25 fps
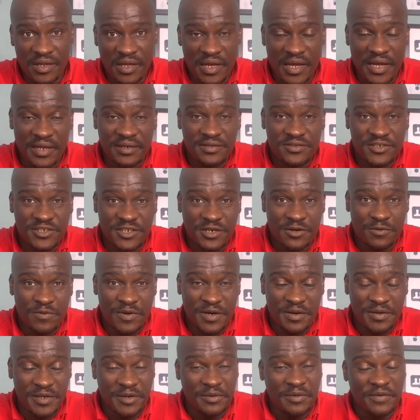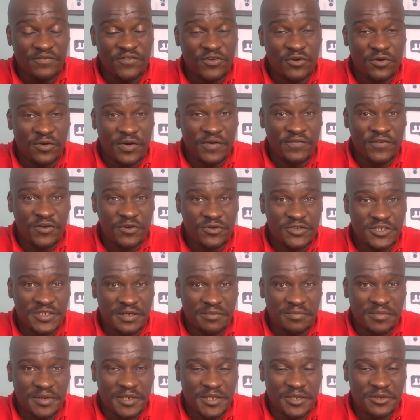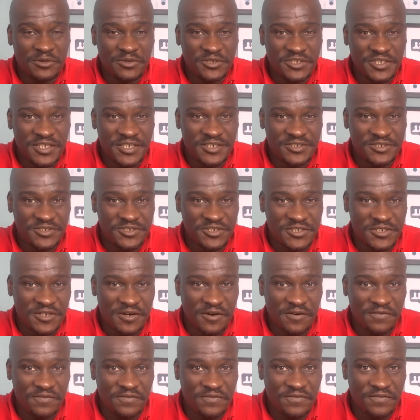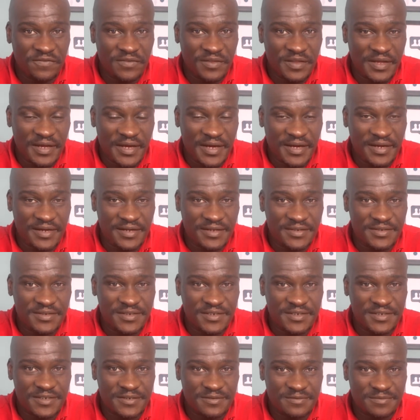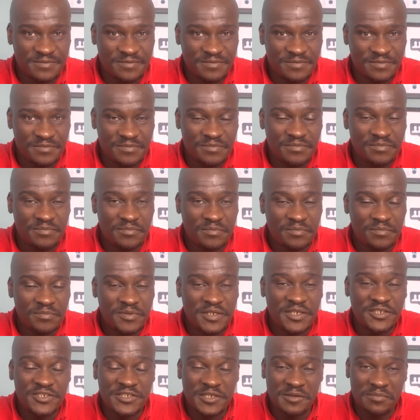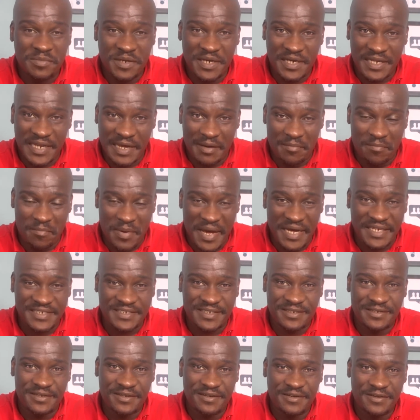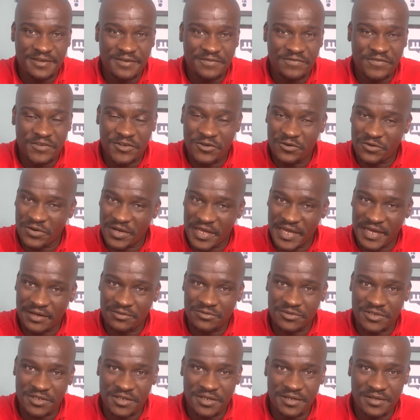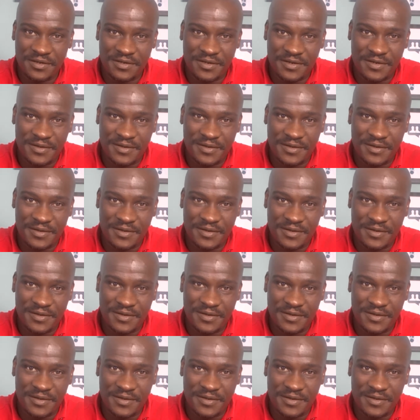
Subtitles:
And so, if you're somebody who sees yourself as potentially being an ambassador for your county,